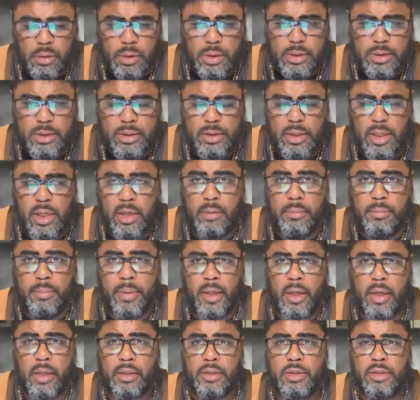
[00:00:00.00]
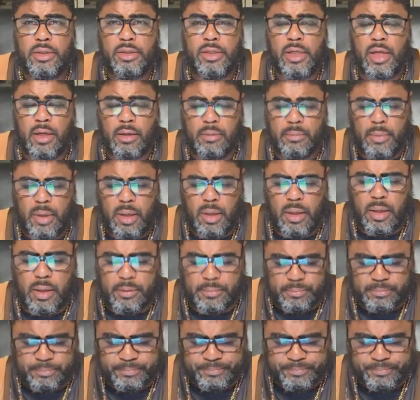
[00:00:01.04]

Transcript: Sound body, sound mind.